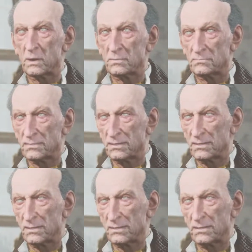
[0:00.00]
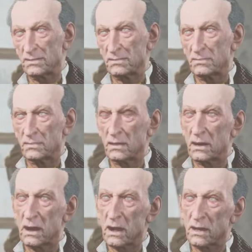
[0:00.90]
won't be easy.
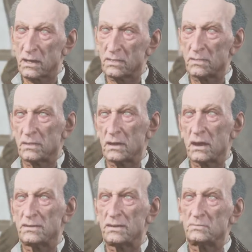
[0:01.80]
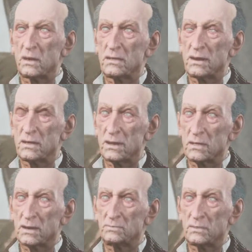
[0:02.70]
And, like everything in
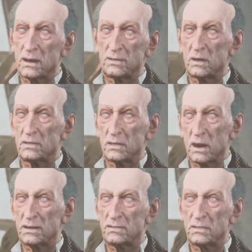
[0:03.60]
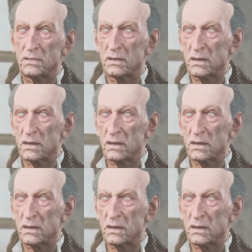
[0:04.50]
life that's worthwhile,